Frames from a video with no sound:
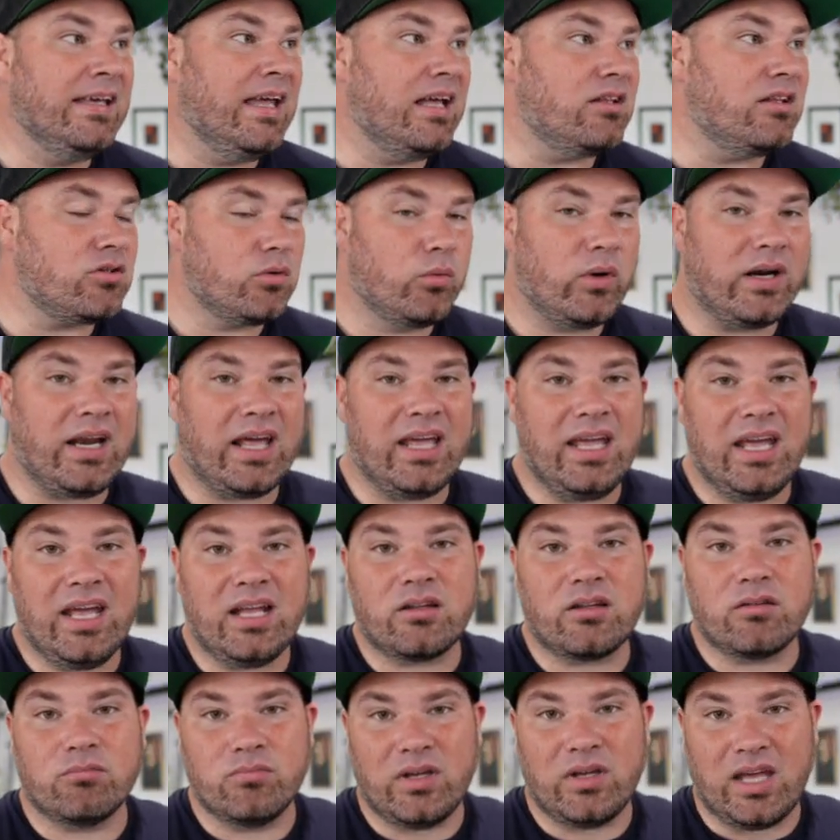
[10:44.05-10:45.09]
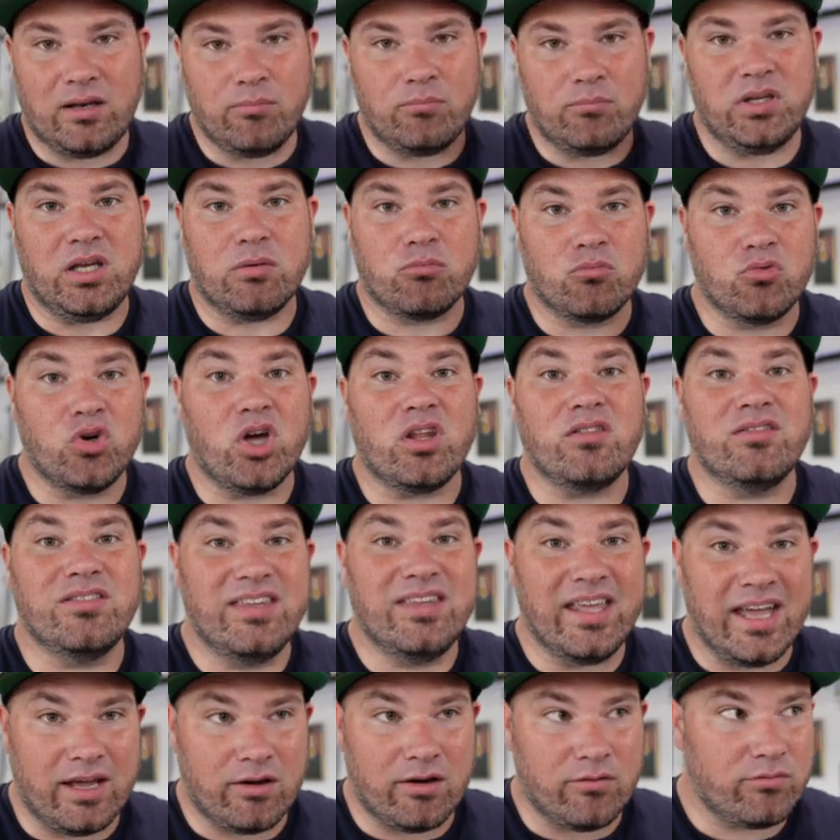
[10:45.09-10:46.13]
And so when I hit npm run
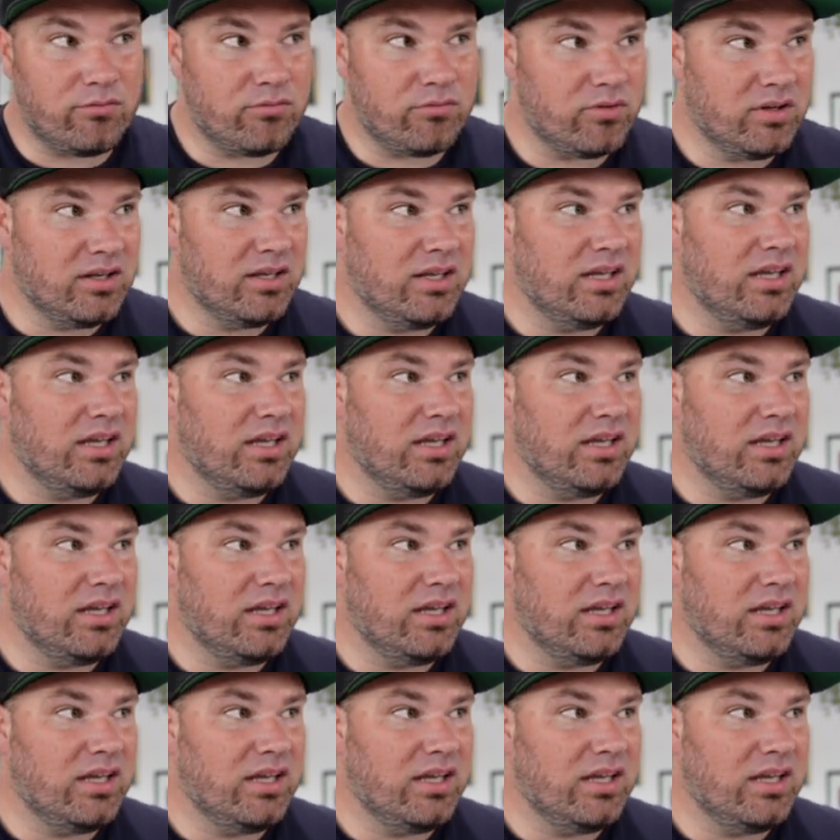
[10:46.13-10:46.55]
dev,